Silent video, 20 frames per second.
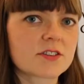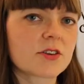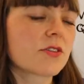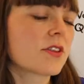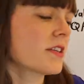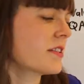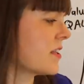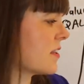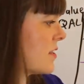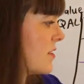So
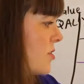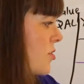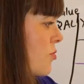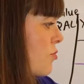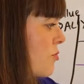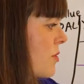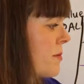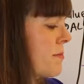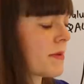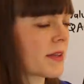this is
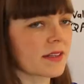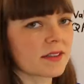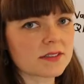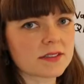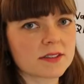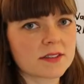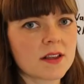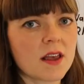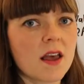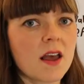
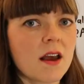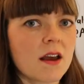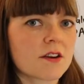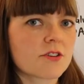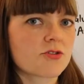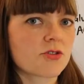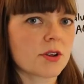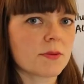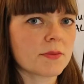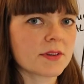treatments,
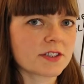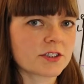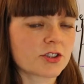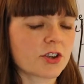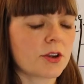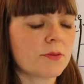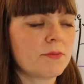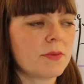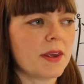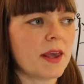and treatments
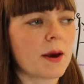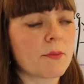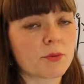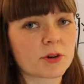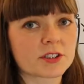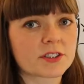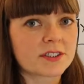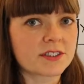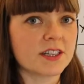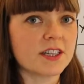could be a
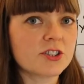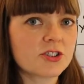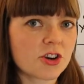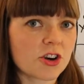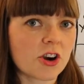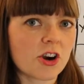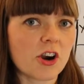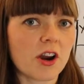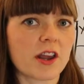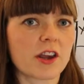
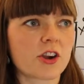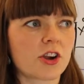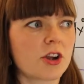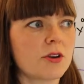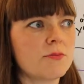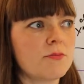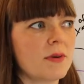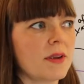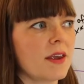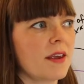procedure, it
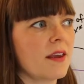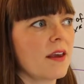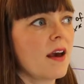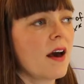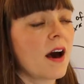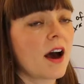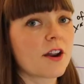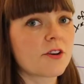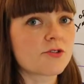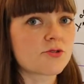could be
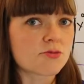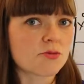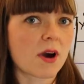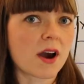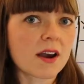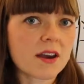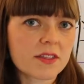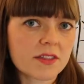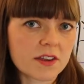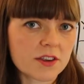a
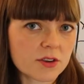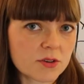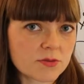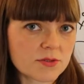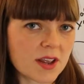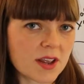drug that you